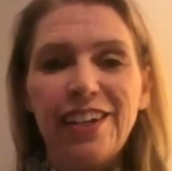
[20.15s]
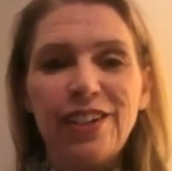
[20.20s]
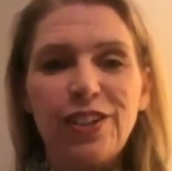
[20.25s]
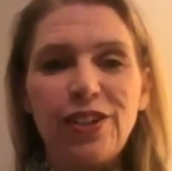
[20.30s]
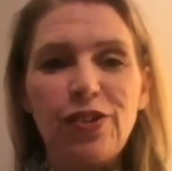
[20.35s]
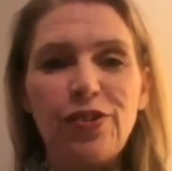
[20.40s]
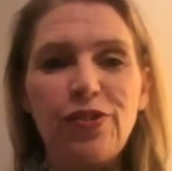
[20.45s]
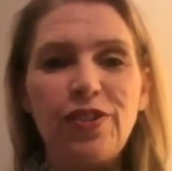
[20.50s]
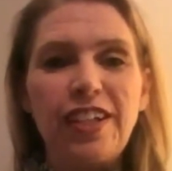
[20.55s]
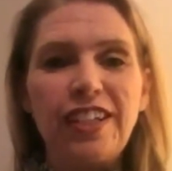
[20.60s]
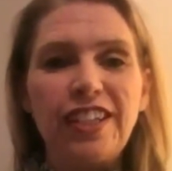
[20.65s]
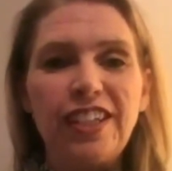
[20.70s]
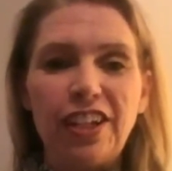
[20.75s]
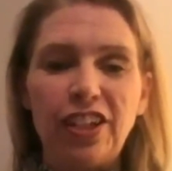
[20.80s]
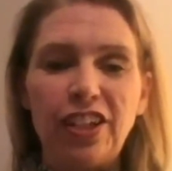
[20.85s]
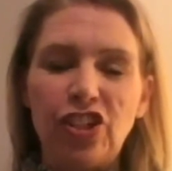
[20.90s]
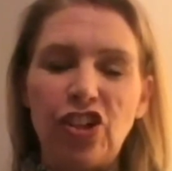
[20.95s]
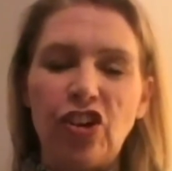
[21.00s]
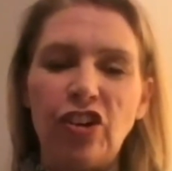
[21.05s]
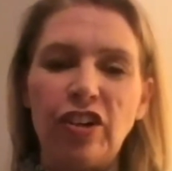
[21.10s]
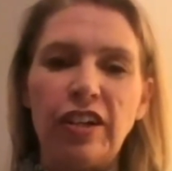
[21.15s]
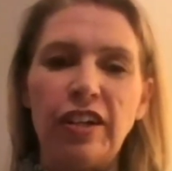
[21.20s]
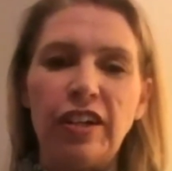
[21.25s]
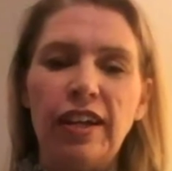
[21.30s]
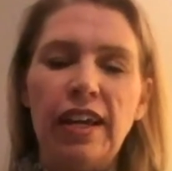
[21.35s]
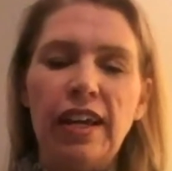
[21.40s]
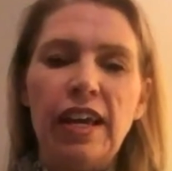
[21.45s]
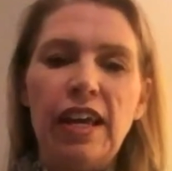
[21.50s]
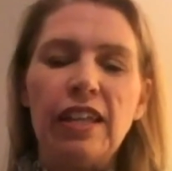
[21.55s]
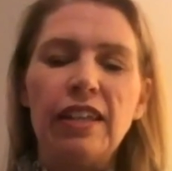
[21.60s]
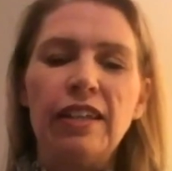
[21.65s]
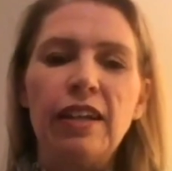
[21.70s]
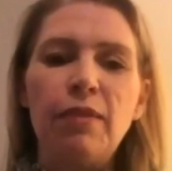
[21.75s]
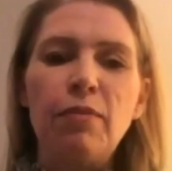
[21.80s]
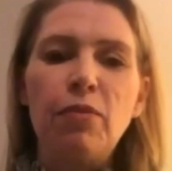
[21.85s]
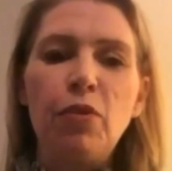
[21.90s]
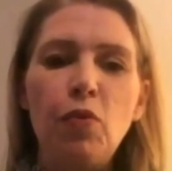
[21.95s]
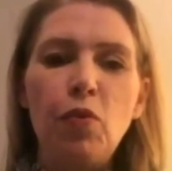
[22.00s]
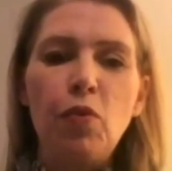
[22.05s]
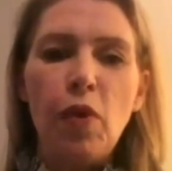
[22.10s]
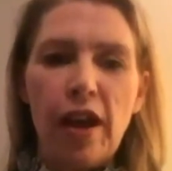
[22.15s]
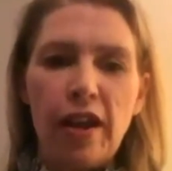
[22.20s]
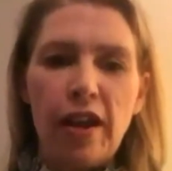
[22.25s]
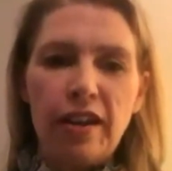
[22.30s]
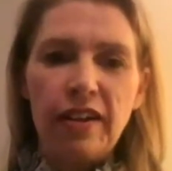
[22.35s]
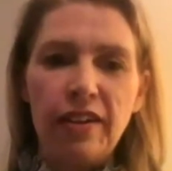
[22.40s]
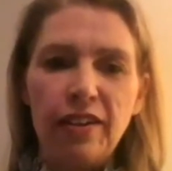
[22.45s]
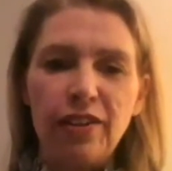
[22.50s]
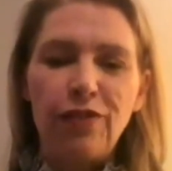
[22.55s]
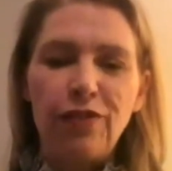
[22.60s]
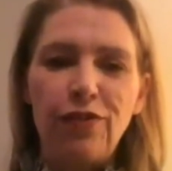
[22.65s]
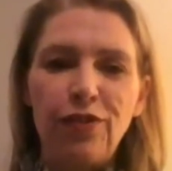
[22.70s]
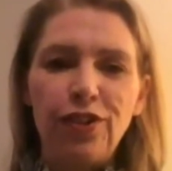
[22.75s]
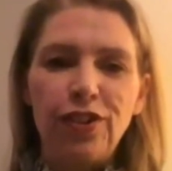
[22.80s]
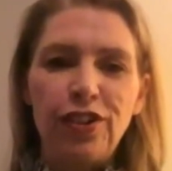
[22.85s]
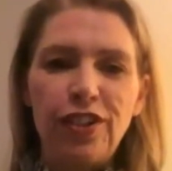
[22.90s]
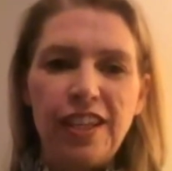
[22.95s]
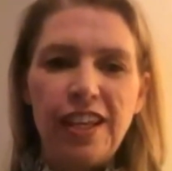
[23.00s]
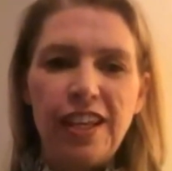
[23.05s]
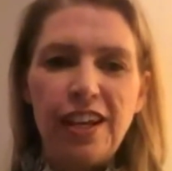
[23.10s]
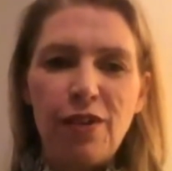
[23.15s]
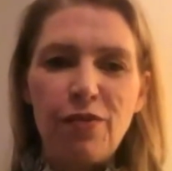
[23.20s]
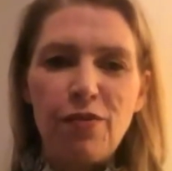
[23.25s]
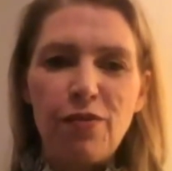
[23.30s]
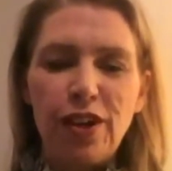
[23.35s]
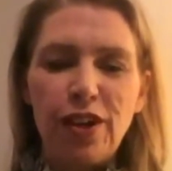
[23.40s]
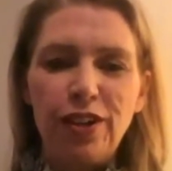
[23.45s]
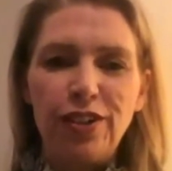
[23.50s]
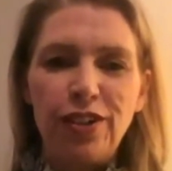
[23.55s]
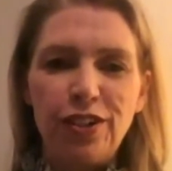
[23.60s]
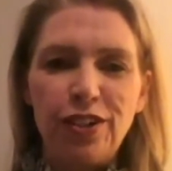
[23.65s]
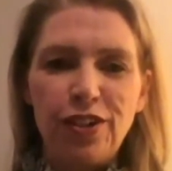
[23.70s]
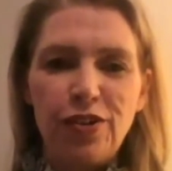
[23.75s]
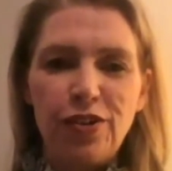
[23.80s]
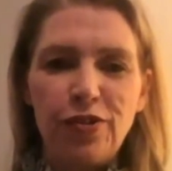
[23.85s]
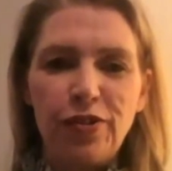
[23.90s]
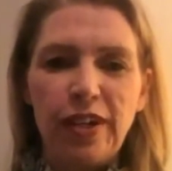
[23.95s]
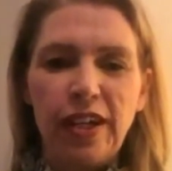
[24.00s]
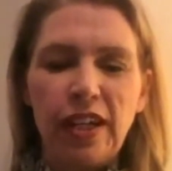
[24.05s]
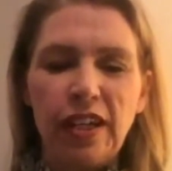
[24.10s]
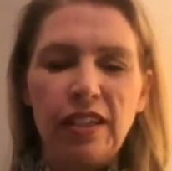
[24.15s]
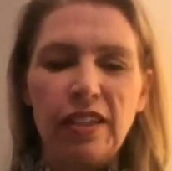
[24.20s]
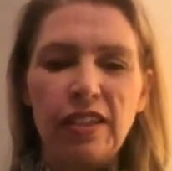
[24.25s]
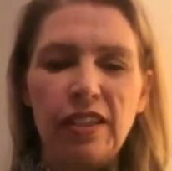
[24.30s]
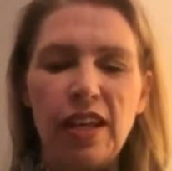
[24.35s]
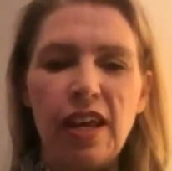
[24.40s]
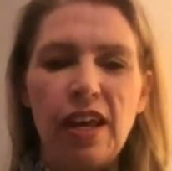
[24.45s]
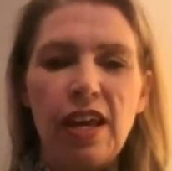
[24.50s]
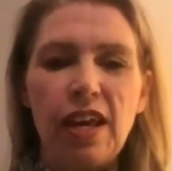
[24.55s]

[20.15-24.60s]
So let's get started. Number 1, the first thing I want you to know is